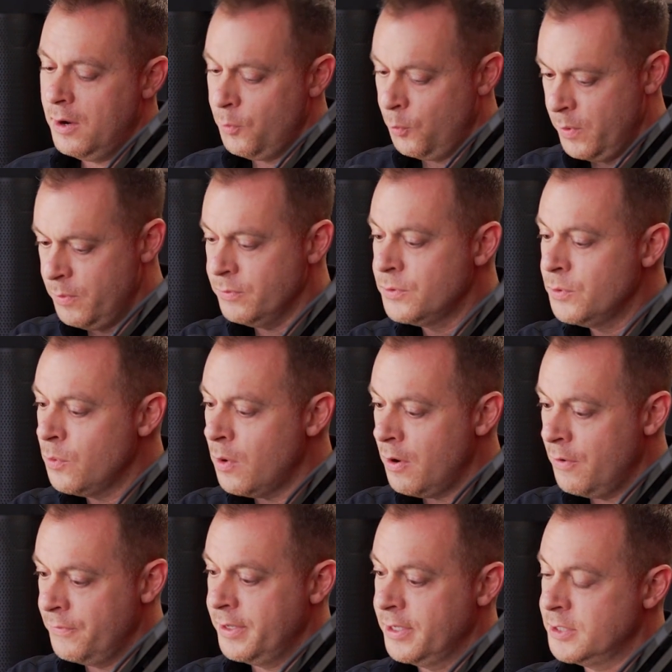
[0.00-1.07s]
We will do
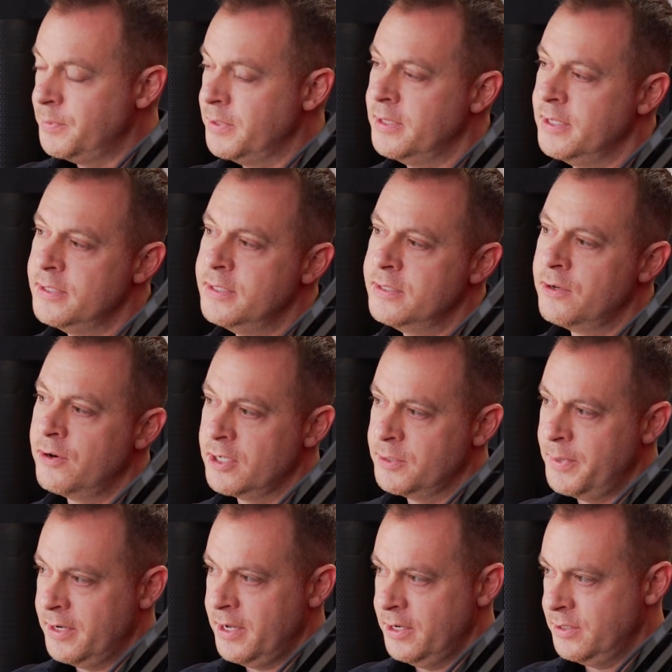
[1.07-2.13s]
all this, but this is our
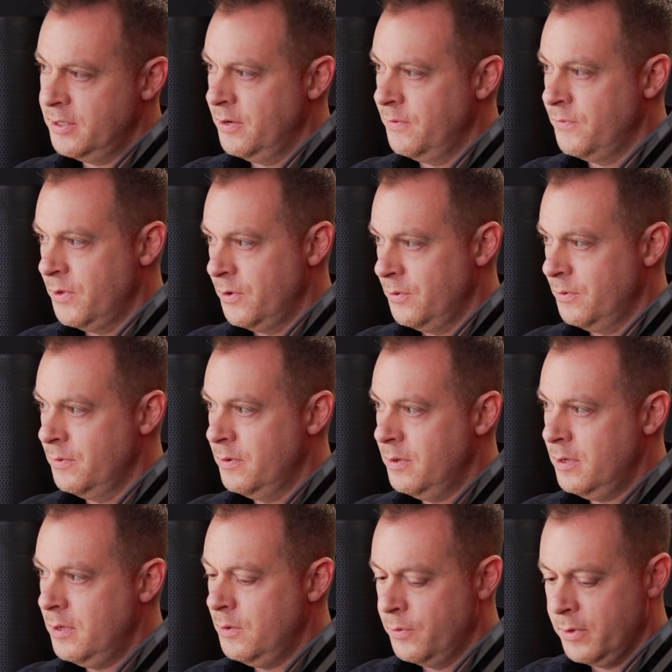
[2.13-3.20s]
expectation of you.
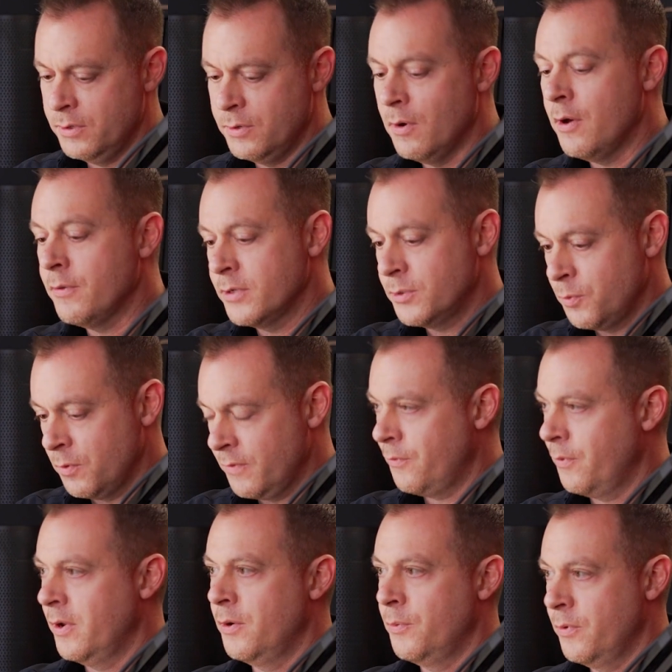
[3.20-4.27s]
We're going to do all this work
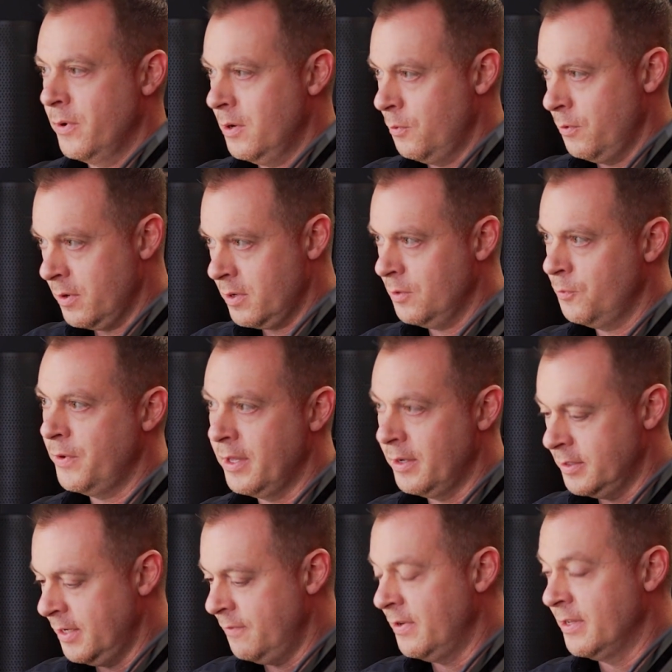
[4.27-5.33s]
for you. We're going to work on the
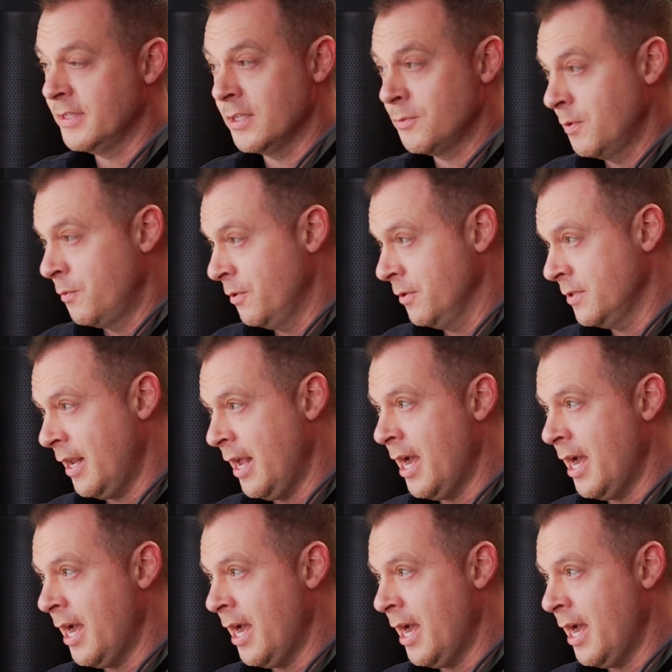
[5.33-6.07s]
weekends, evenings. That's when real estate